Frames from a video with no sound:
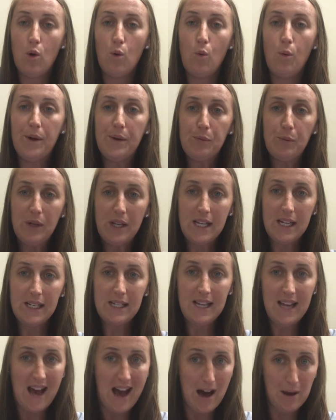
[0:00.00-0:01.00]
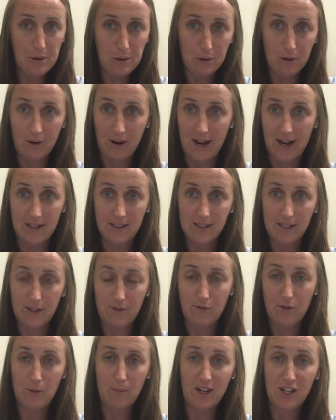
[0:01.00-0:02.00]
When we can categorize
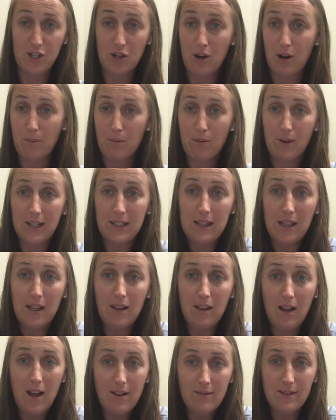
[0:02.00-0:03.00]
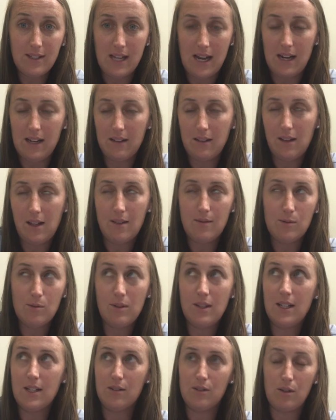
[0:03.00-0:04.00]
information, our brain loves that. It loves
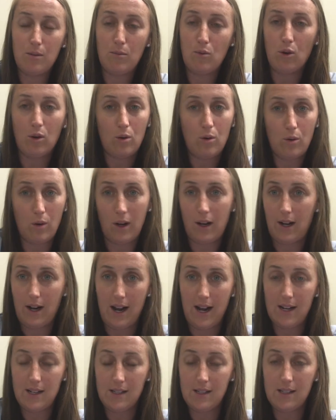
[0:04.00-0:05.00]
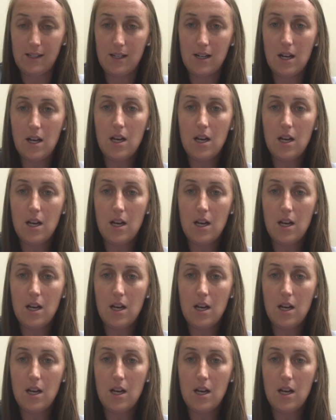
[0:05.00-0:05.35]
when things are more organized.